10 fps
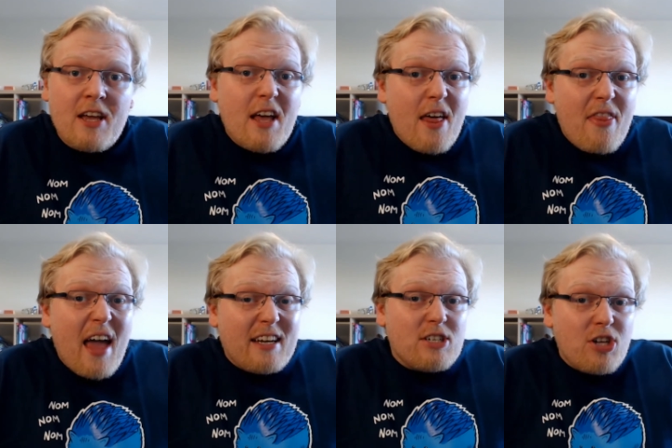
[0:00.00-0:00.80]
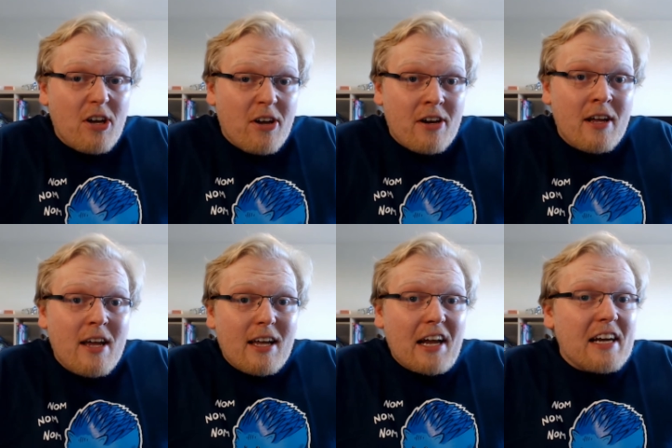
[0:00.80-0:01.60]
That in turn
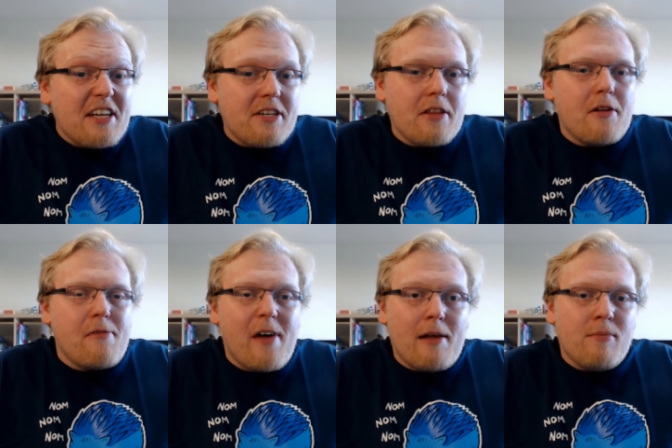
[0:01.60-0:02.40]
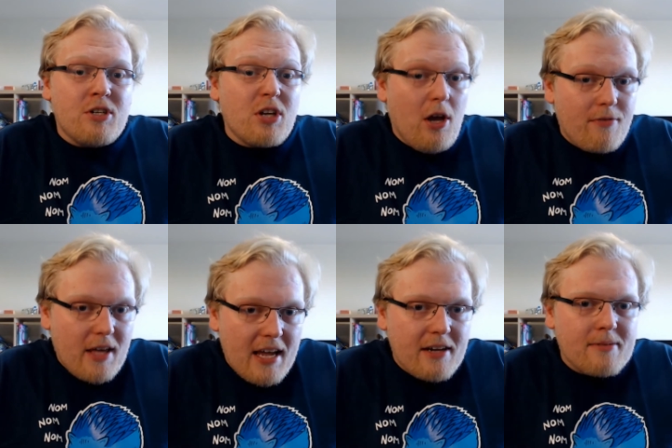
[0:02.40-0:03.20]
can lead to the development of
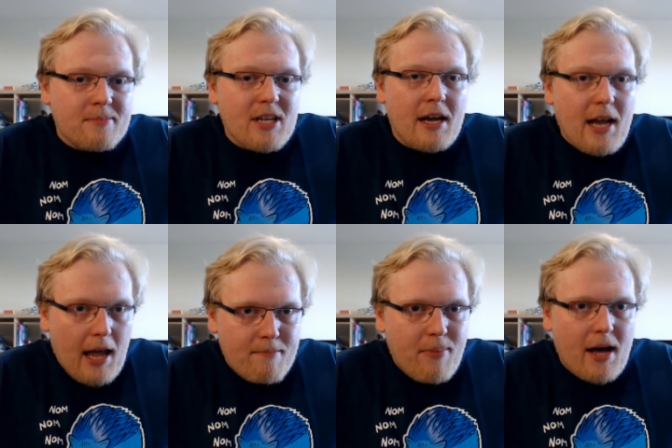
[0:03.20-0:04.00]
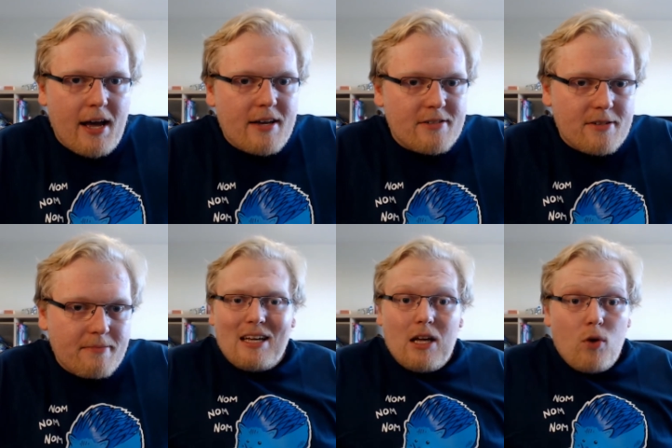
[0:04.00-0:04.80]
kingdoms and empires.
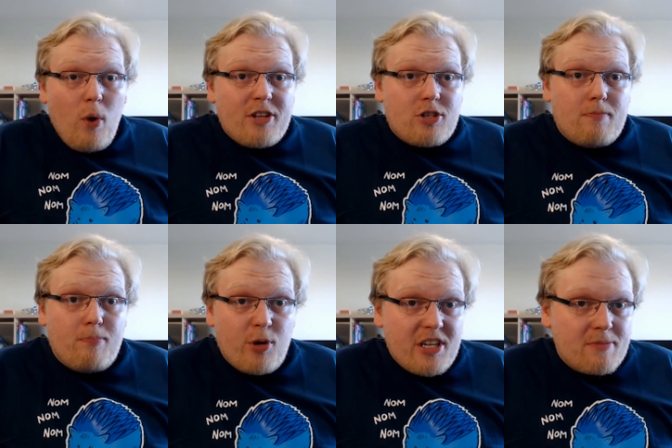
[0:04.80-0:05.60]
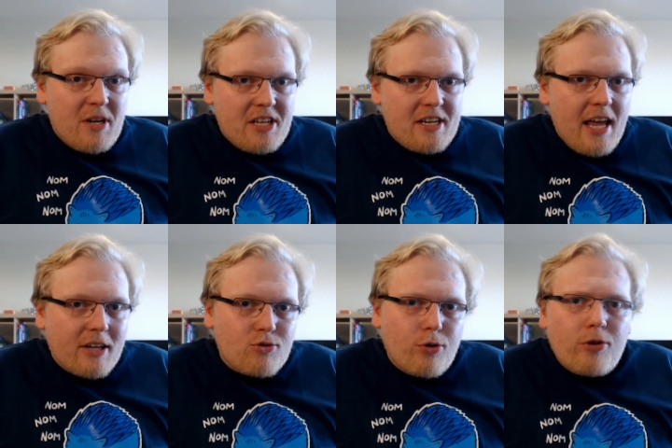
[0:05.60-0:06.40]
Which brings me to the
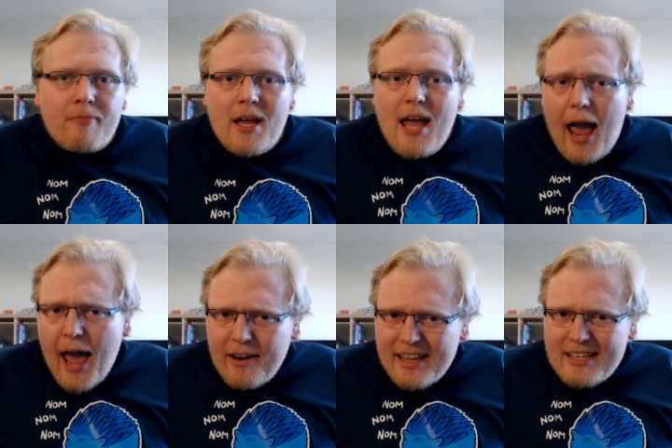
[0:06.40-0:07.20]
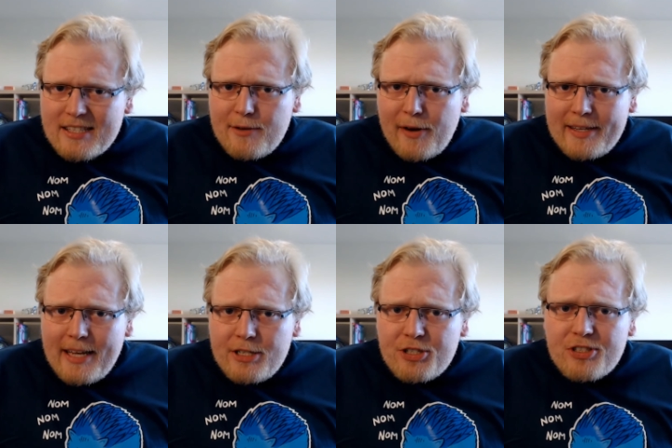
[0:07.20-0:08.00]
next rule. How do these
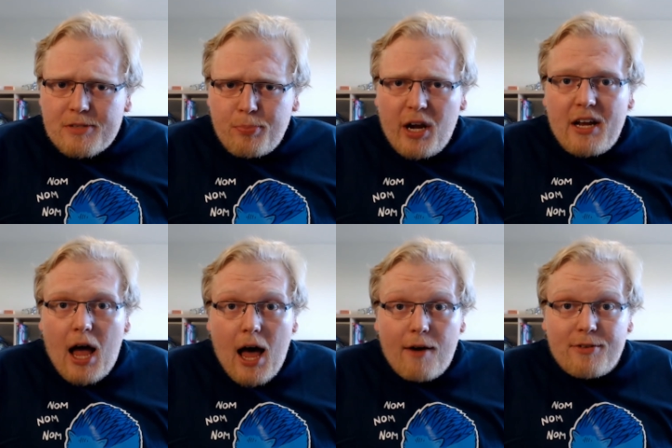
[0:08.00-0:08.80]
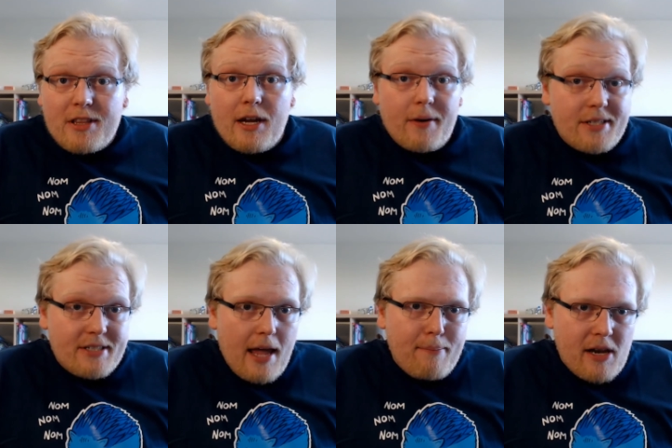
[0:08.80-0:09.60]
civilizations spread after they're
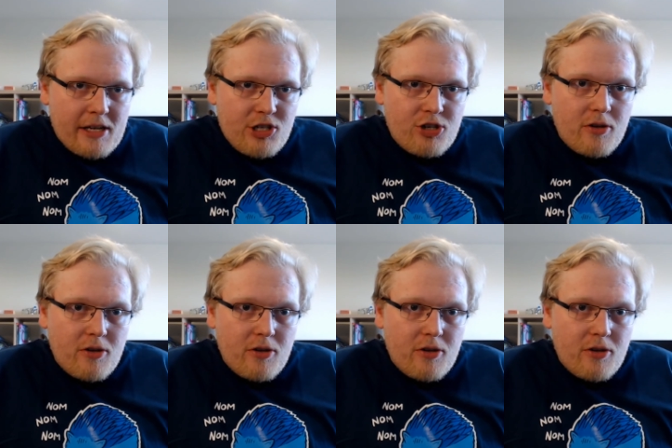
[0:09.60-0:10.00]
established?